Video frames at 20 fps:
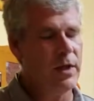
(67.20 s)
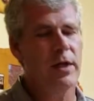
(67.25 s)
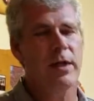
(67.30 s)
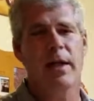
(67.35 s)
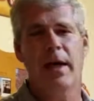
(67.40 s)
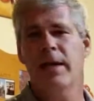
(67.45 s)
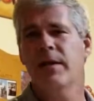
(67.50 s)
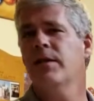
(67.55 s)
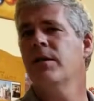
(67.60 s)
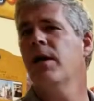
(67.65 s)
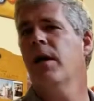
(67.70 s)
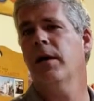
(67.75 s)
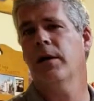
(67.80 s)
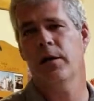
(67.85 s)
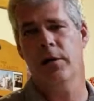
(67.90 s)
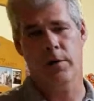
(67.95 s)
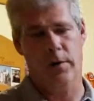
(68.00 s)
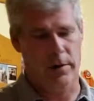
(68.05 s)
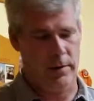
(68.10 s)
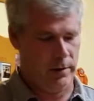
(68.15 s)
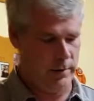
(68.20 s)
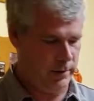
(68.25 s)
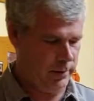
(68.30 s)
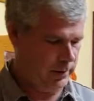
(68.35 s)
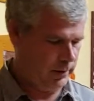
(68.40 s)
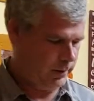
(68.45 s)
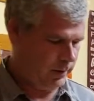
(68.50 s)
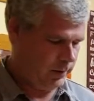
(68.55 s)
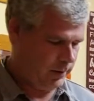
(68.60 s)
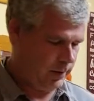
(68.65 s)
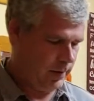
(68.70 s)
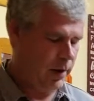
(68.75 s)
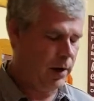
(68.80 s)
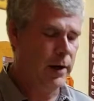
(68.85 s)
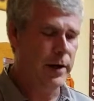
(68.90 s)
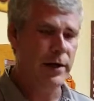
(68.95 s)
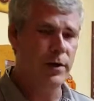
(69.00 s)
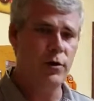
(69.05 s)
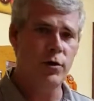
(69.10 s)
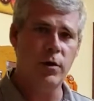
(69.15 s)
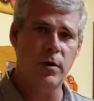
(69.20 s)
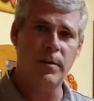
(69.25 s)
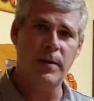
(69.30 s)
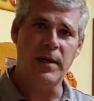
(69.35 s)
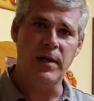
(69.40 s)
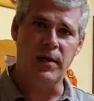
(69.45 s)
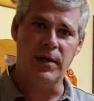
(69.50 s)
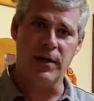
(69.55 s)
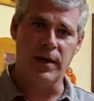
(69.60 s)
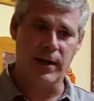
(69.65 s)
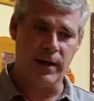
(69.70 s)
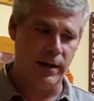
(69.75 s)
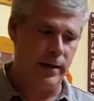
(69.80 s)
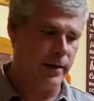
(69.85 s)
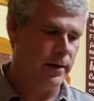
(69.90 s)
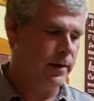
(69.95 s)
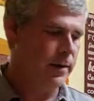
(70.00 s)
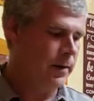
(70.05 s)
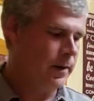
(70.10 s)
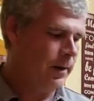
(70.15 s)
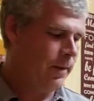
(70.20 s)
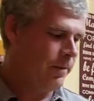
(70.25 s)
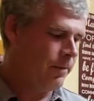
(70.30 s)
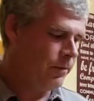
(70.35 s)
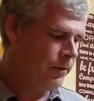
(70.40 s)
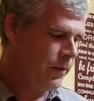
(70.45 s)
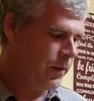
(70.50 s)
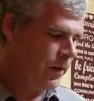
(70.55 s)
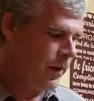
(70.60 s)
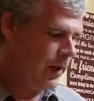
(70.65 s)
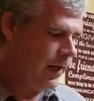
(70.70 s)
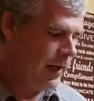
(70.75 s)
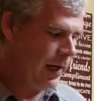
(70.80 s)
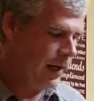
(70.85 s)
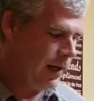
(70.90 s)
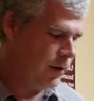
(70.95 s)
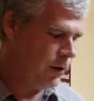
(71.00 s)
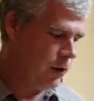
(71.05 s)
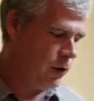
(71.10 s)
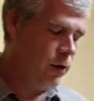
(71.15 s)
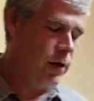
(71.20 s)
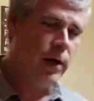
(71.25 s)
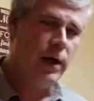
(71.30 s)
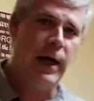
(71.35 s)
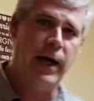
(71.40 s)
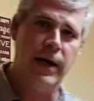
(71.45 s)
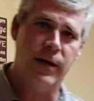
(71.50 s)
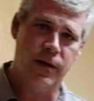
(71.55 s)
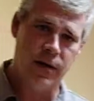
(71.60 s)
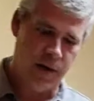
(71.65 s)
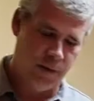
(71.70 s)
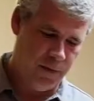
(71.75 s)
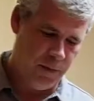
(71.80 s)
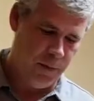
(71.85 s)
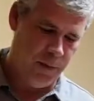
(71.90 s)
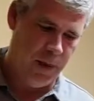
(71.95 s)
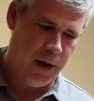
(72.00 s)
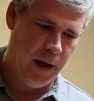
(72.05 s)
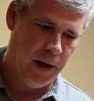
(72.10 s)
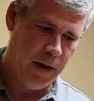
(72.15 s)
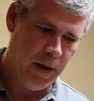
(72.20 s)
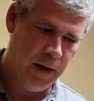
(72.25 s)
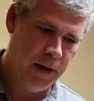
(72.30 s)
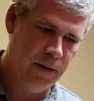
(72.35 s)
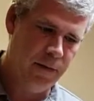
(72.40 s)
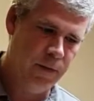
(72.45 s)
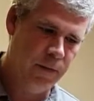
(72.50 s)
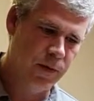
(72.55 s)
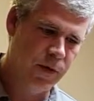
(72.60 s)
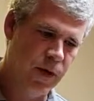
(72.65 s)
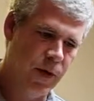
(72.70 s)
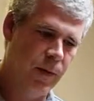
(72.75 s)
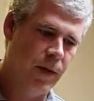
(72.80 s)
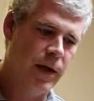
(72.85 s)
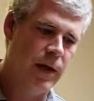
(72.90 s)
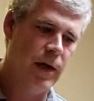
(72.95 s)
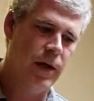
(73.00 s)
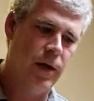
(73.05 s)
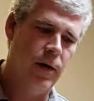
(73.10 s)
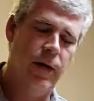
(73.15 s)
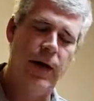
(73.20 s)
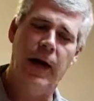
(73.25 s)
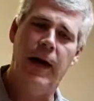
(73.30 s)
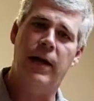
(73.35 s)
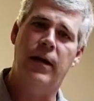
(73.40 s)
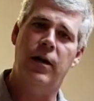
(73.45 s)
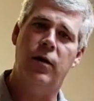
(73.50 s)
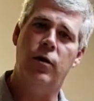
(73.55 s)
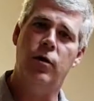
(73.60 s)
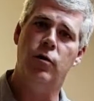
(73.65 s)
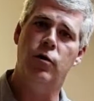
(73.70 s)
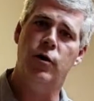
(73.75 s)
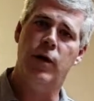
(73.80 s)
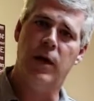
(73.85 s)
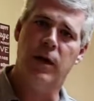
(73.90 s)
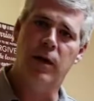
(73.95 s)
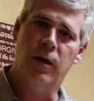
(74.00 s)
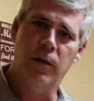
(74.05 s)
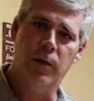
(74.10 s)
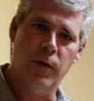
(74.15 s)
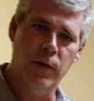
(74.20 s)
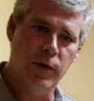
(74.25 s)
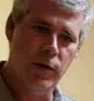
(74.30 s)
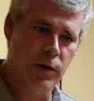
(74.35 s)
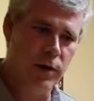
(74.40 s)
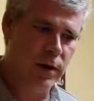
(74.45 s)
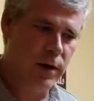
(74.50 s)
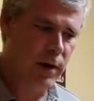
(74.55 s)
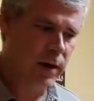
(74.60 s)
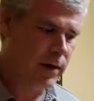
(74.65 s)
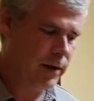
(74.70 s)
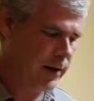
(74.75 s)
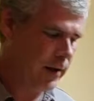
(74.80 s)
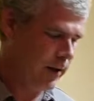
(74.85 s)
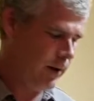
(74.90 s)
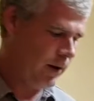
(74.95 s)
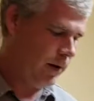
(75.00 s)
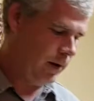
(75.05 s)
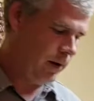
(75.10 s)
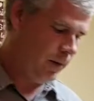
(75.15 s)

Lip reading: That's not good. Honey should be thick. And you can ask if you buy honey from somebody, hey, did you check the moisture content?